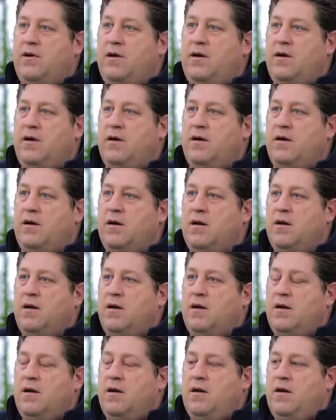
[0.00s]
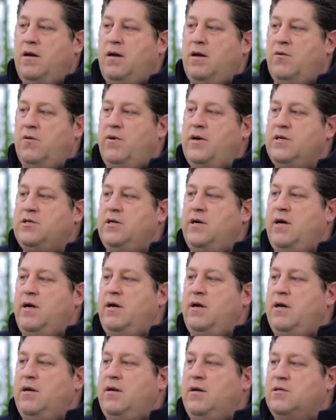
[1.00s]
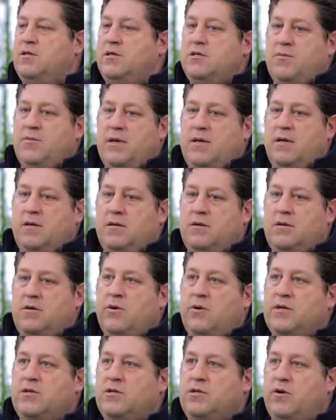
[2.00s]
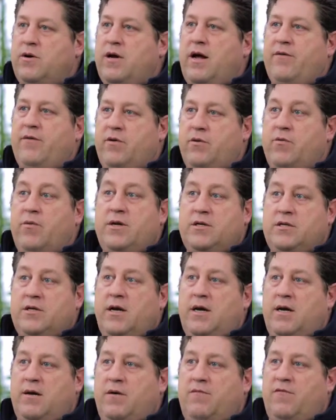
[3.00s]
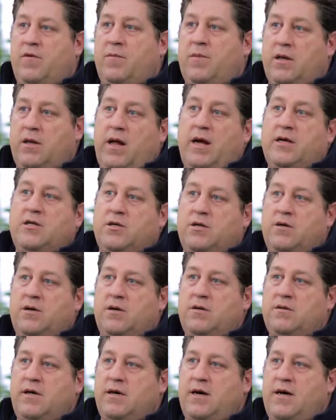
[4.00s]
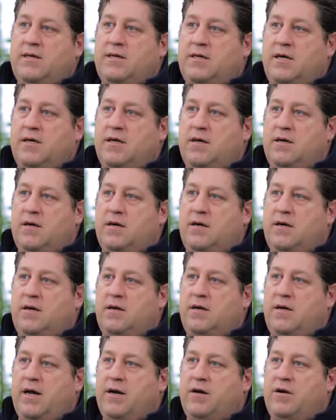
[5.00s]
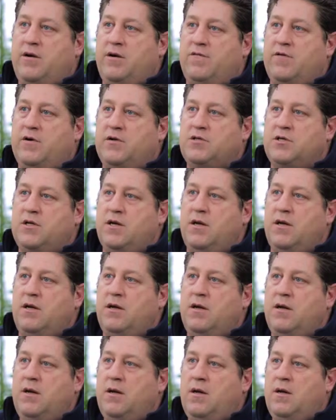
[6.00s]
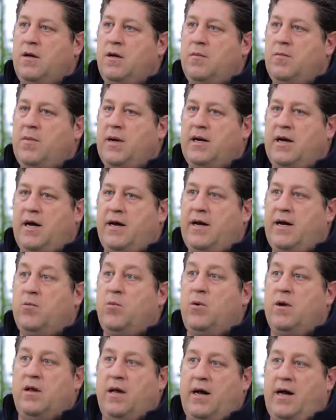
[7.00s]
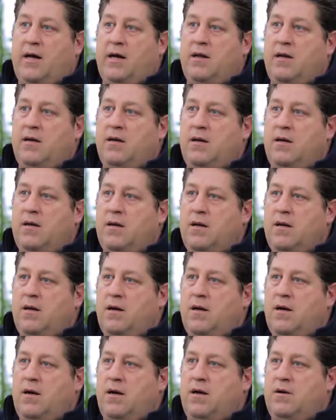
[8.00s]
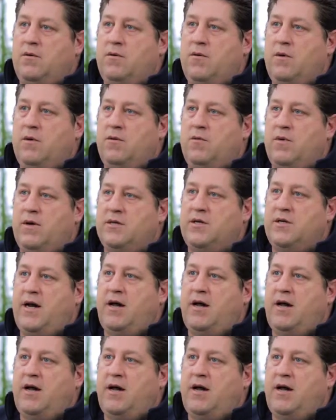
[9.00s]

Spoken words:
And it originated, I'll just make a quick story out of it, originated from a lecture that I attended at Indiana University by a guy named Will Allen, who runs an